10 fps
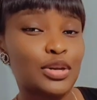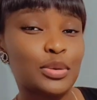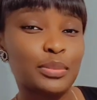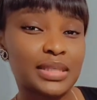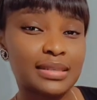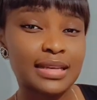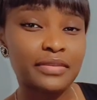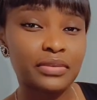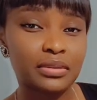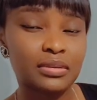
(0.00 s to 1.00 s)
Number
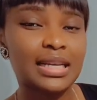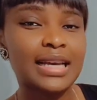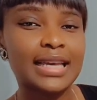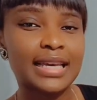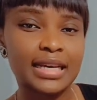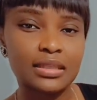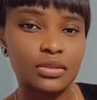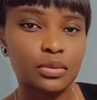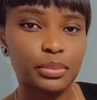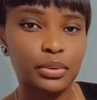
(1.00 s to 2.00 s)
7, get
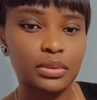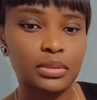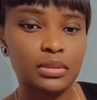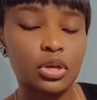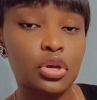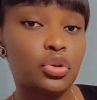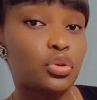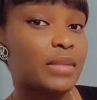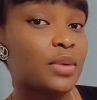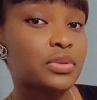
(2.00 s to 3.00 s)
support.
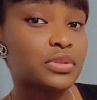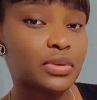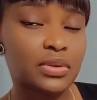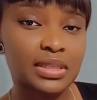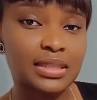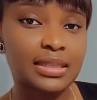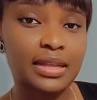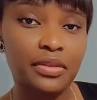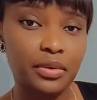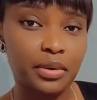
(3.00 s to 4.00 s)
You might want to
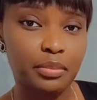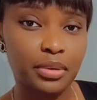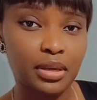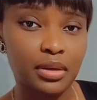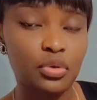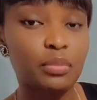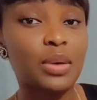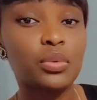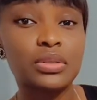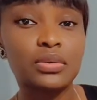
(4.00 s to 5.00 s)
consider therapy. You
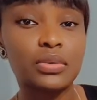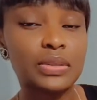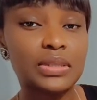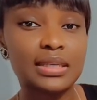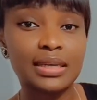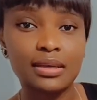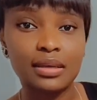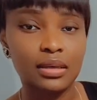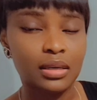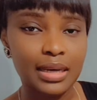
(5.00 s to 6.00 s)
might want to consider
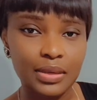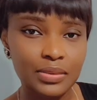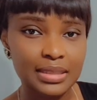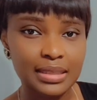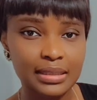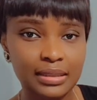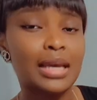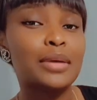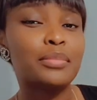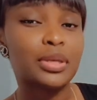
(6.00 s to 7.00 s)
counseling,
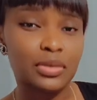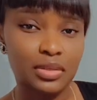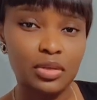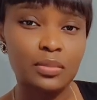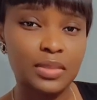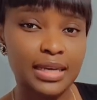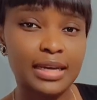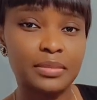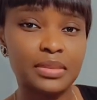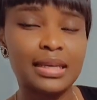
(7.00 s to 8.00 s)
because
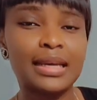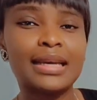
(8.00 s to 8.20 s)
sometimes